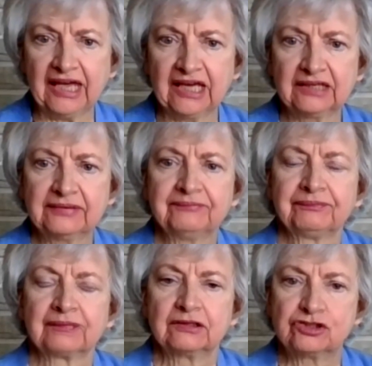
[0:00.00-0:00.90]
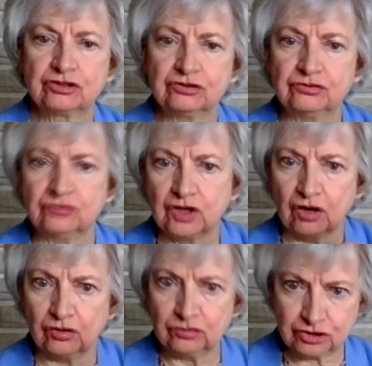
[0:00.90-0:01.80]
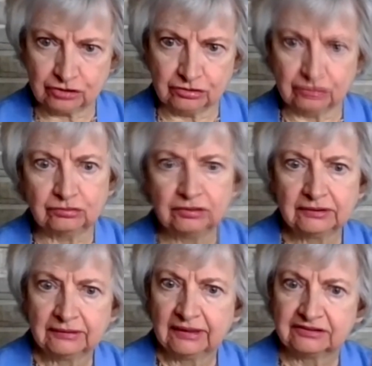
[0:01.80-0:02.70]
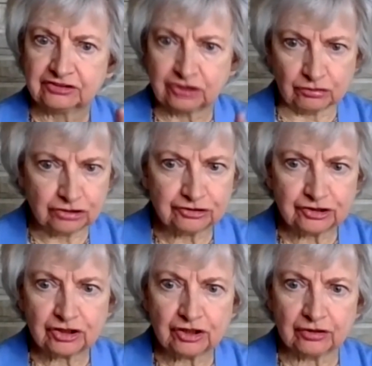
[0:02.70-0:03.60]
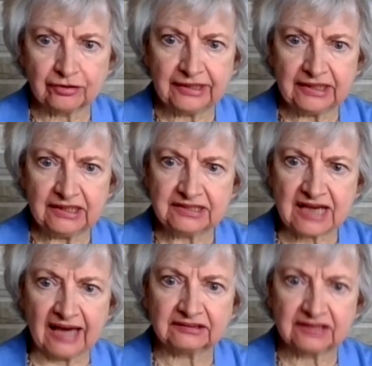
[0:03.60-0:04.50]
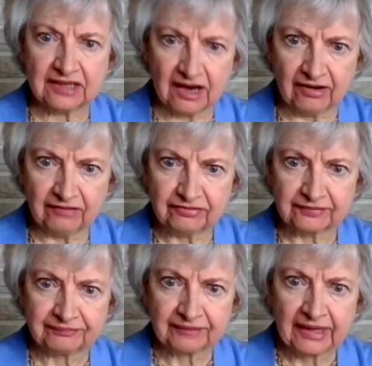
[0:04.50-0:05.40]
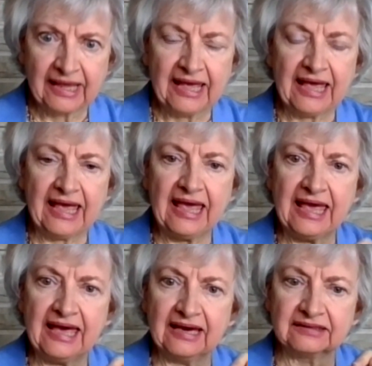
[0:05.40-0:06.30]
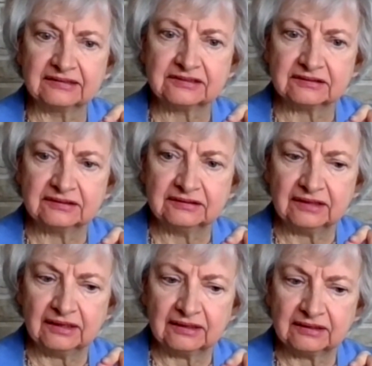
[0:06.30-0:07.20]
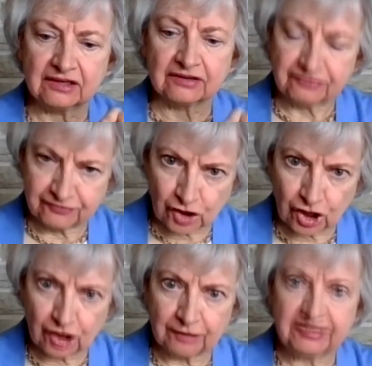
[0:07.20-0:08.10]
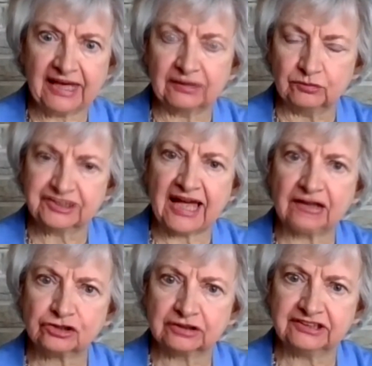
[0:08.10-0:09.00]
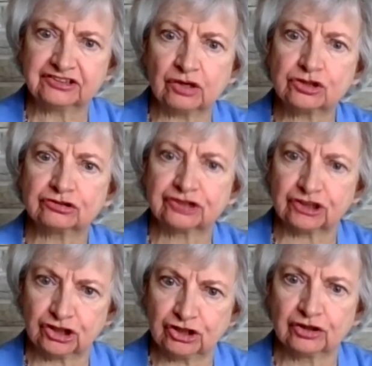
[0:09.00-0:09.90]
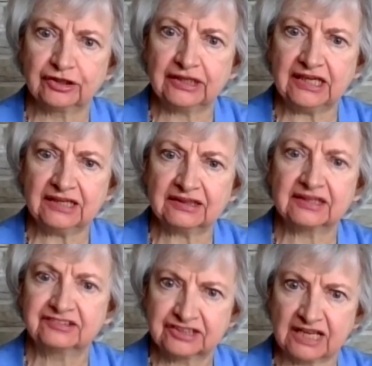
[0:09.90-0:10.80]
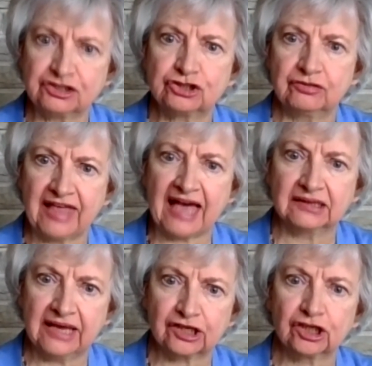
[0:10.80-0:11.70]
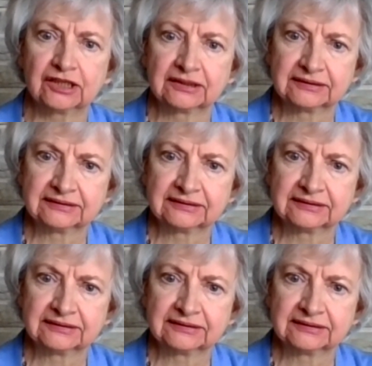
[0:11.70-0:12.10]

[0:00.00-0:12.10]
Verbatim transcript: then to go to social security dot gov and confirm that it was actually Social Security that sent you that letter?